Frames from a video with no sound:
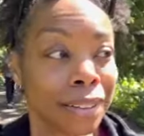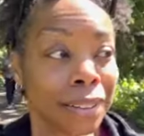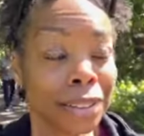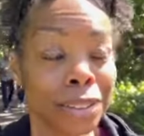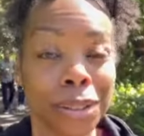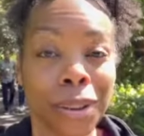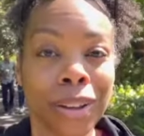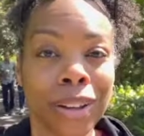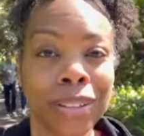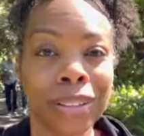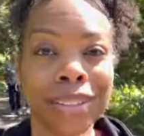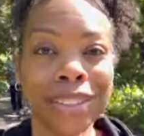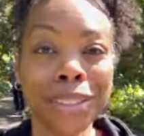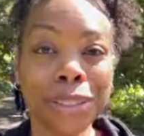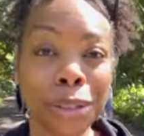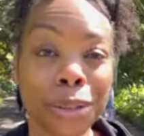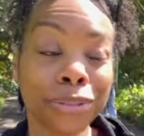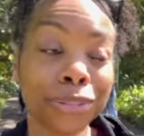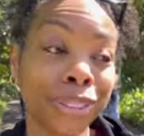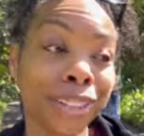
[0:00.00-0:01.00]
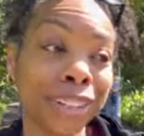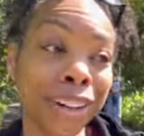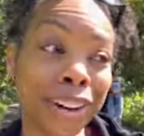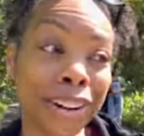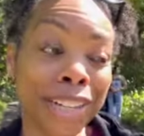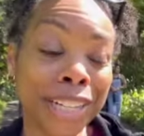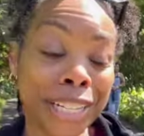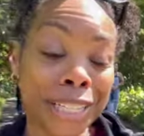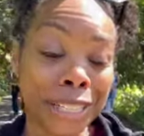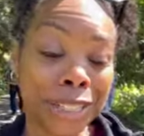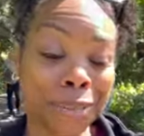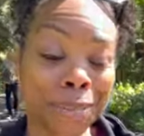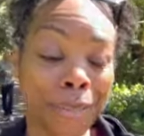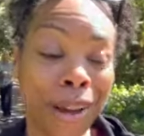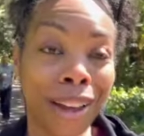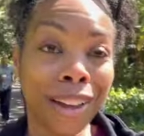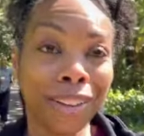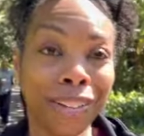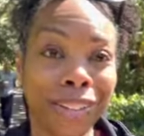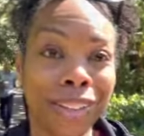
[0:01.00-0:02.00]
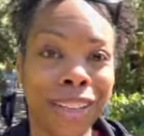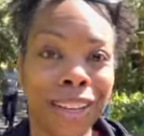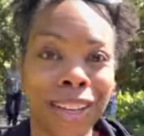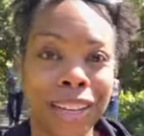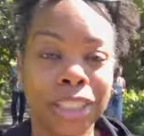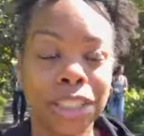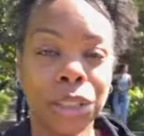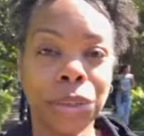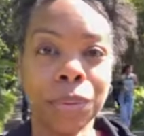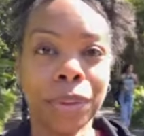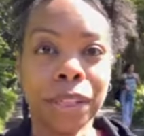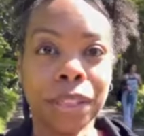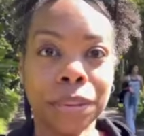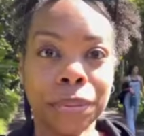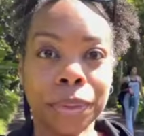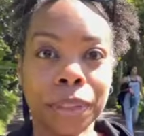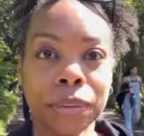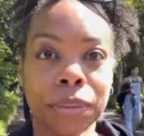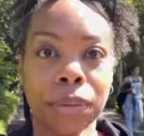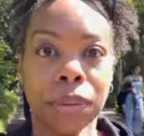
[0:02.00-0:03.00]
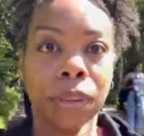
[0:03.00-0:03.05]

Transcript: so I looked over at her and I smiled, and she quickly went,